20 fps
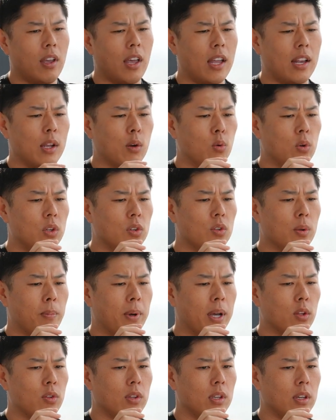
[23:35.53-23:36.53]
And it was
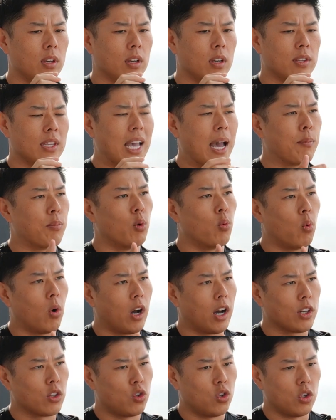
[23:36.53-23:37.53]
about the Apple
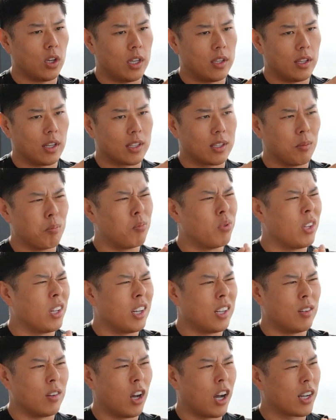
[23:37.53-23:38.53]
Watch and like the
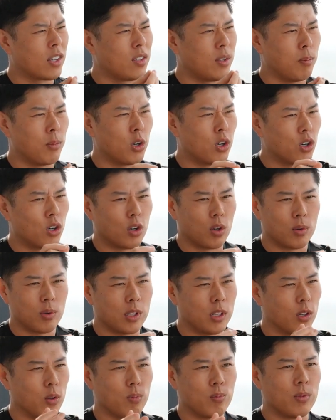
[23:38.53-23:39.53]
blood
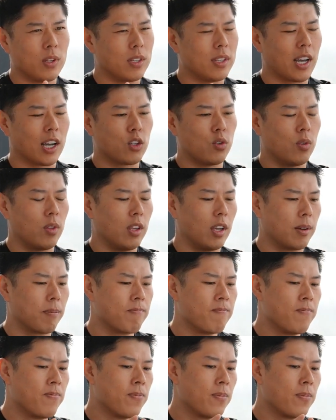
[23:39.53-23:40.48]
oximeter, detection thing.